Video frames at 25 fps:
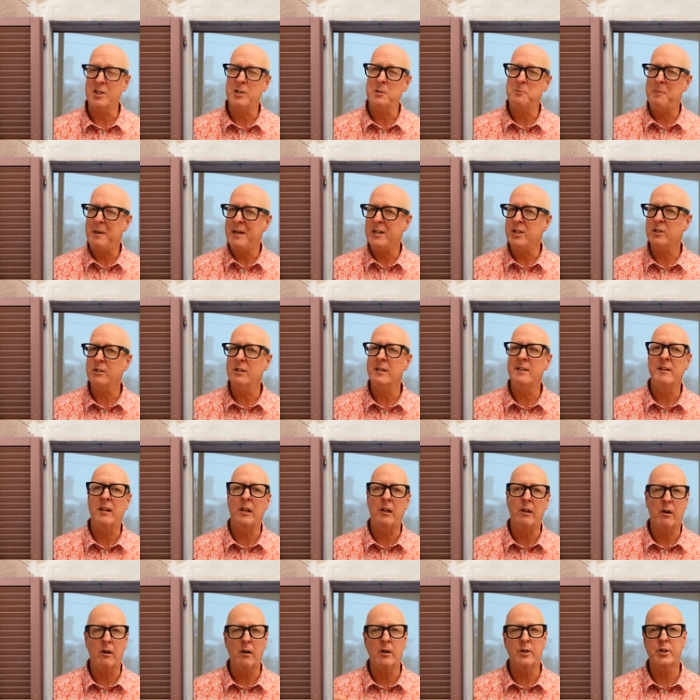especially the
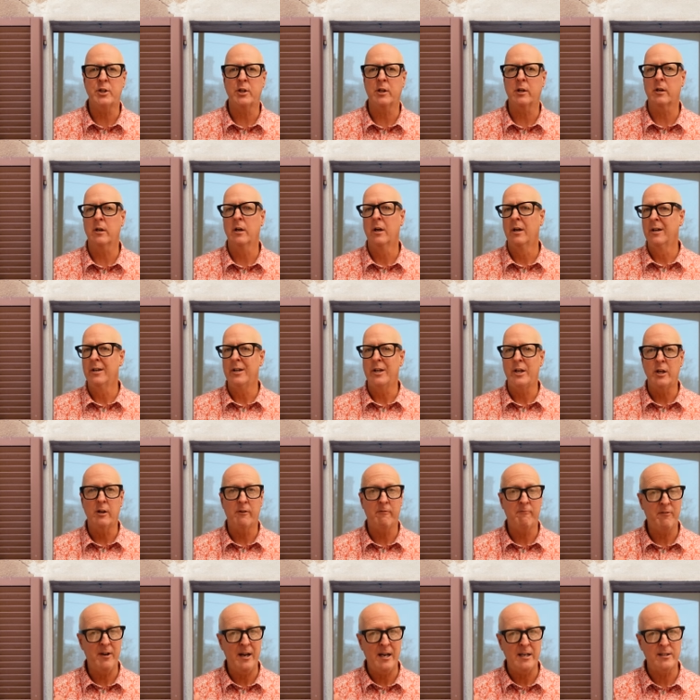larger, you
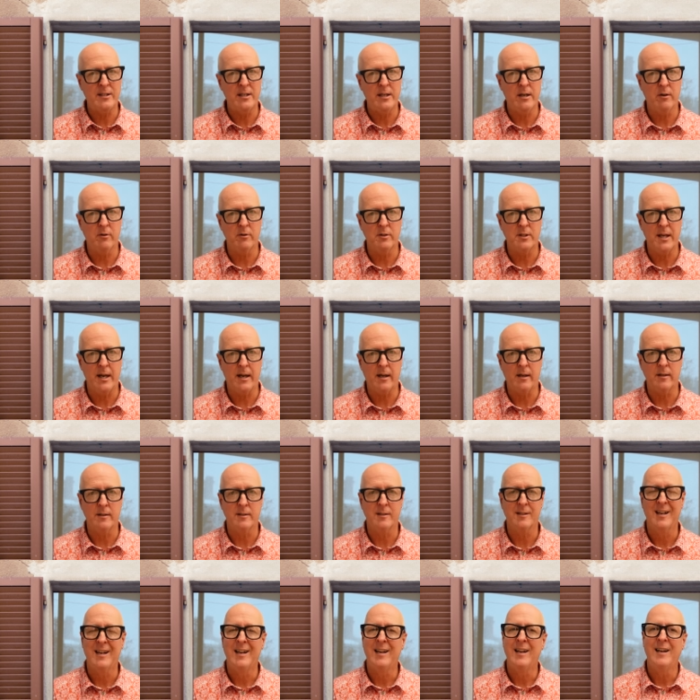know, fancy
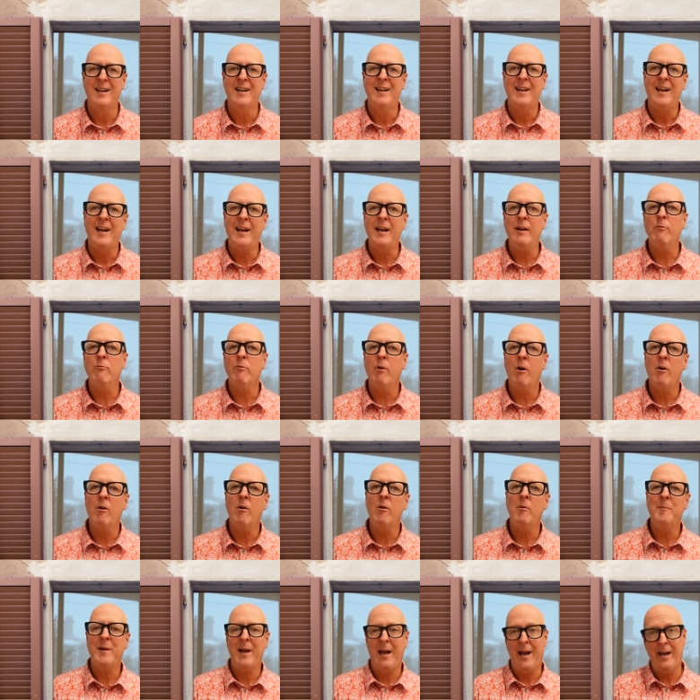hotels. In
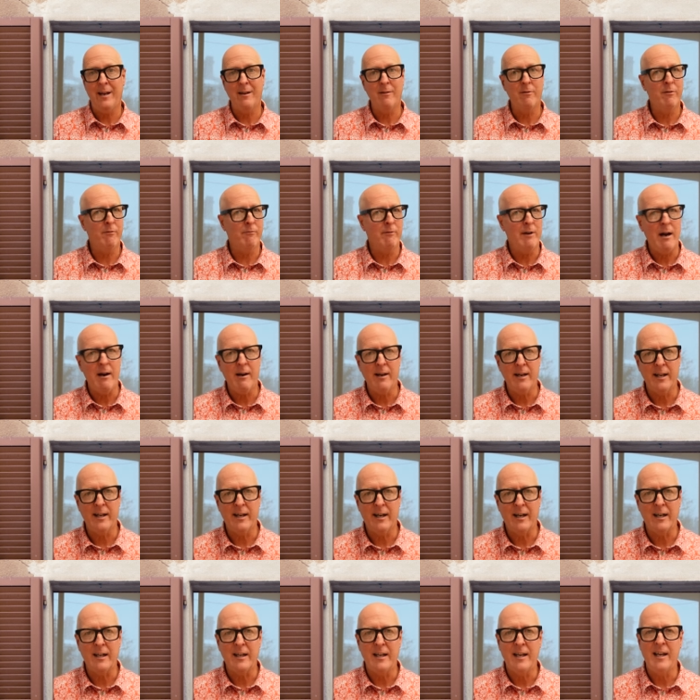Rome and throughout
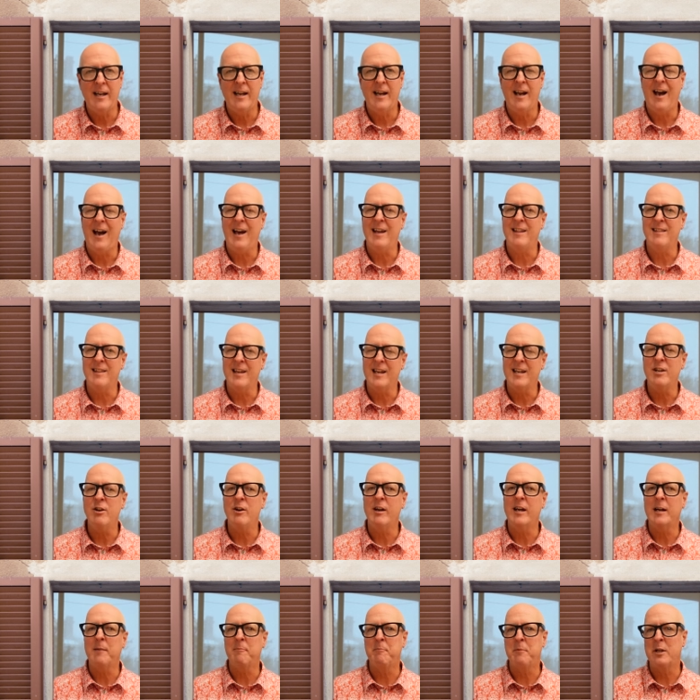Italy, I think you
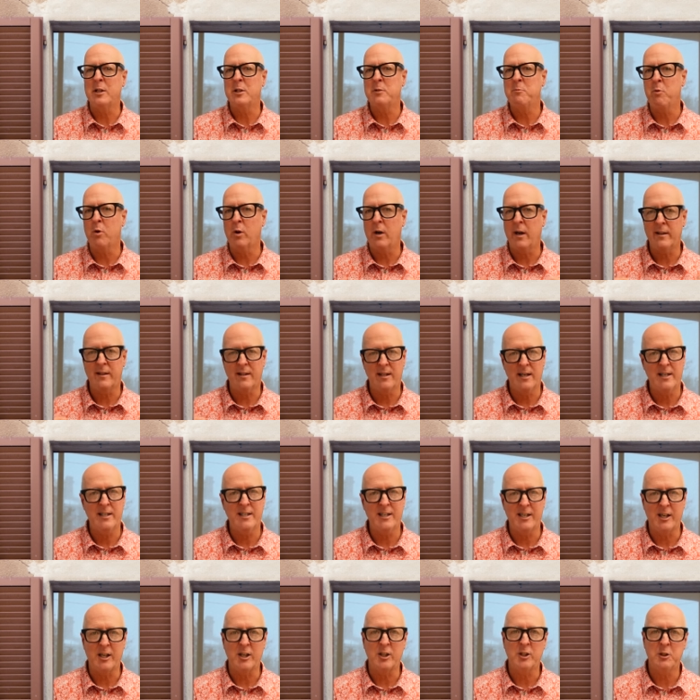get a much more
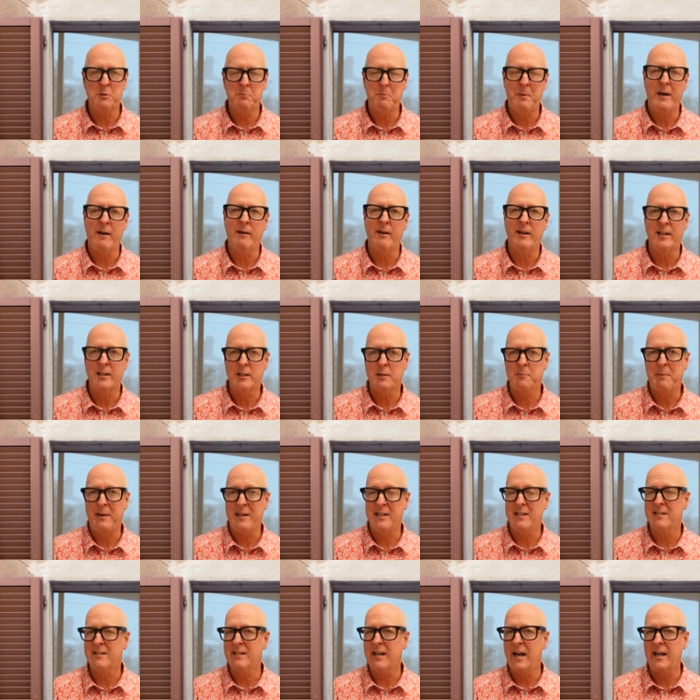authentic experience by
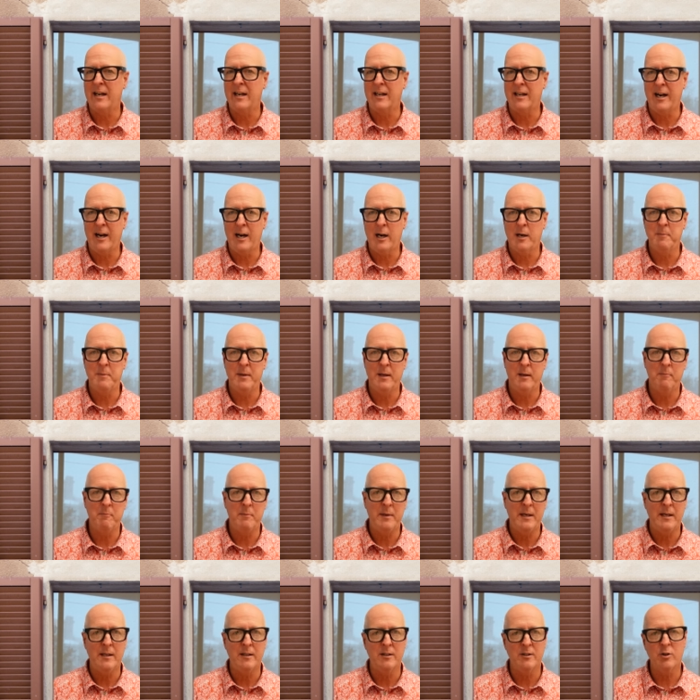staying in
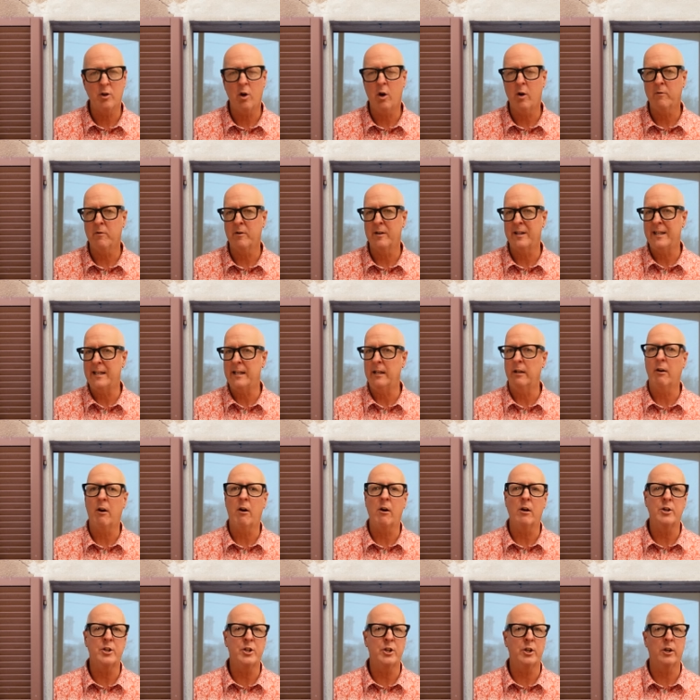Airbnbs over the
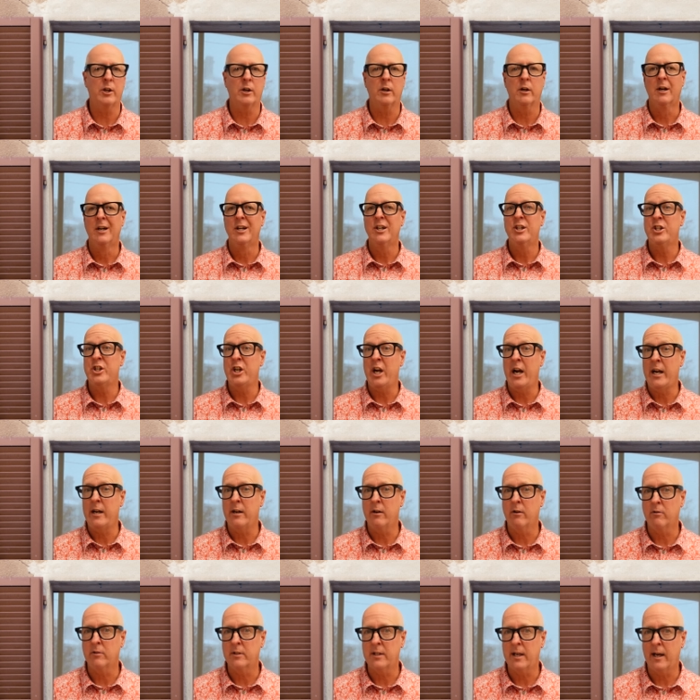larger chain
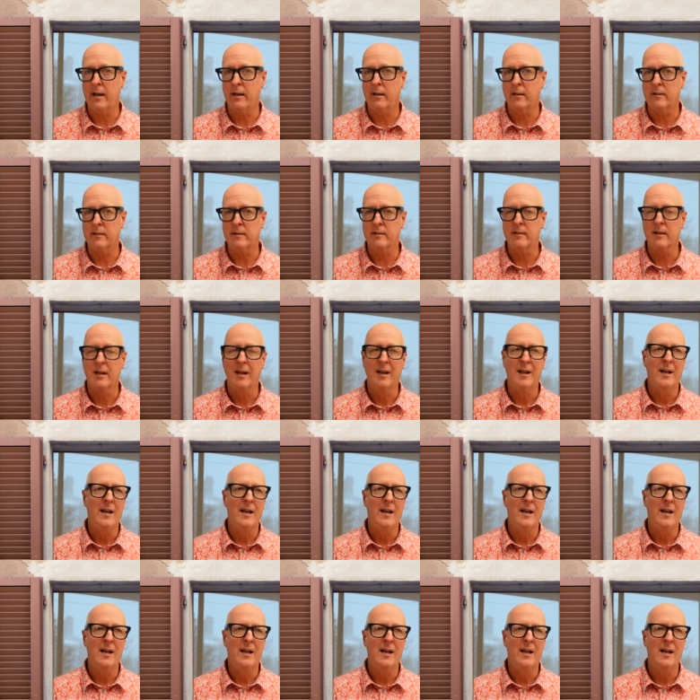hotels.